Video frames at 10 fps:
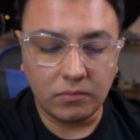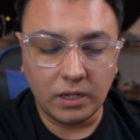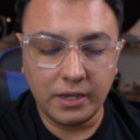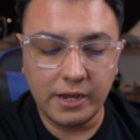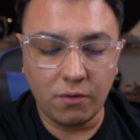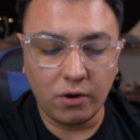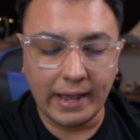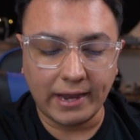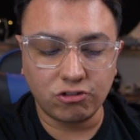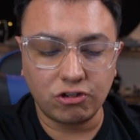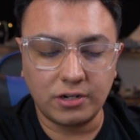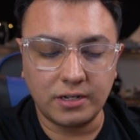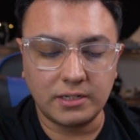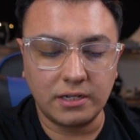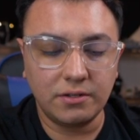Hero action
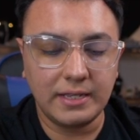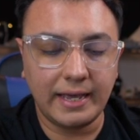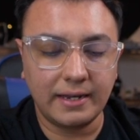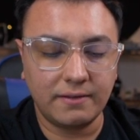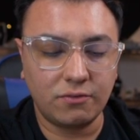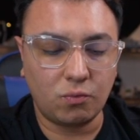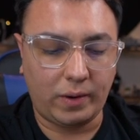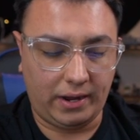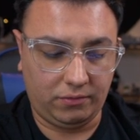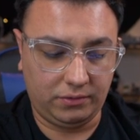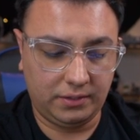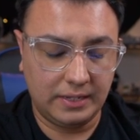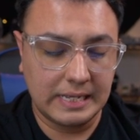until the end of the round.